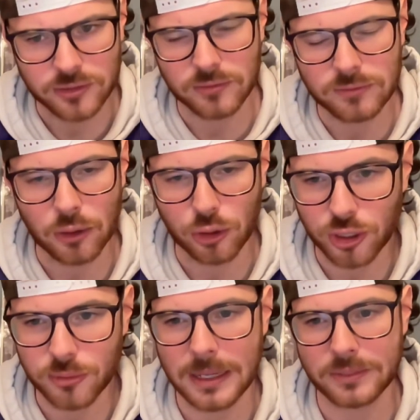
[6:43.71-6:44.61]
You felt
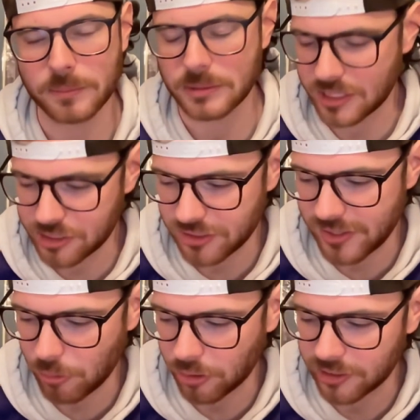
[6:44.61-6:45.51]
good about the position
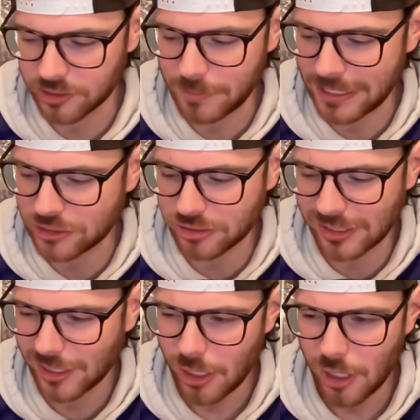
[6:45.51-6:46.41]
they were in,
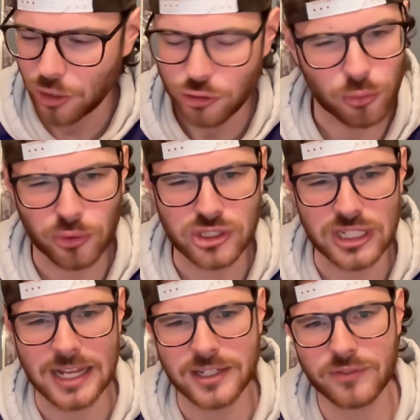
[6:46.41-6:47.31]
especially towards the
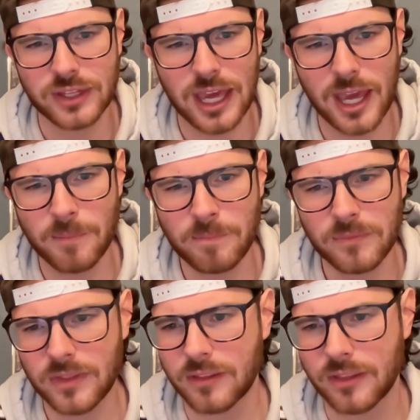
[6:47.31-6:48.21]
end of the game,
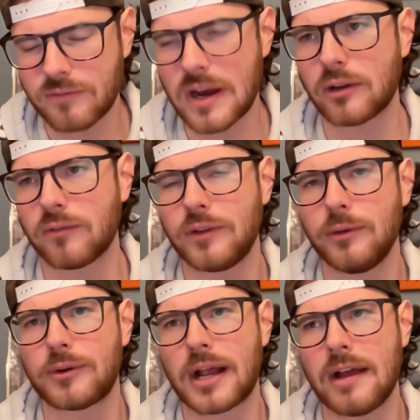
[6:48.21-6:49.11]
the final few
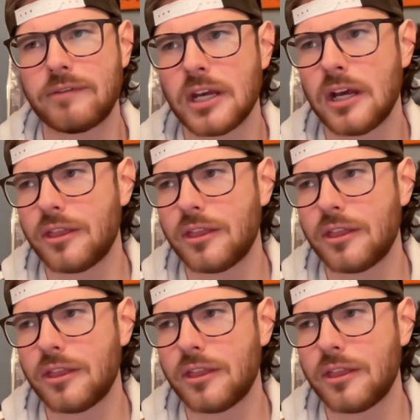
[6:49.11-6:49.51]
drives.